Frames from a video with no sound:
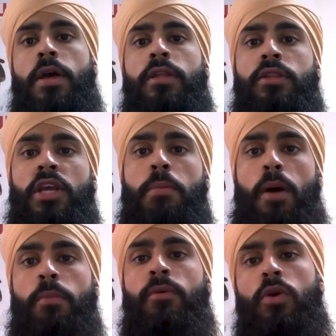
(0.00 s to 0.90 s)
think
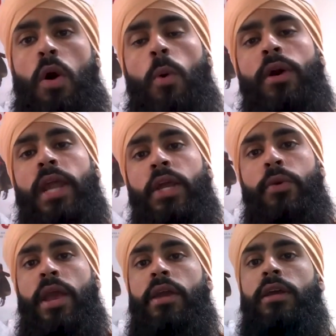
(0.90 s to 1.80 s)
about, what can I
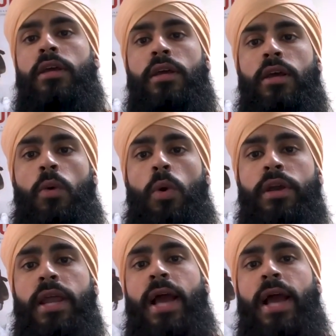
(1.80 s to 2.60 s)
create? What can I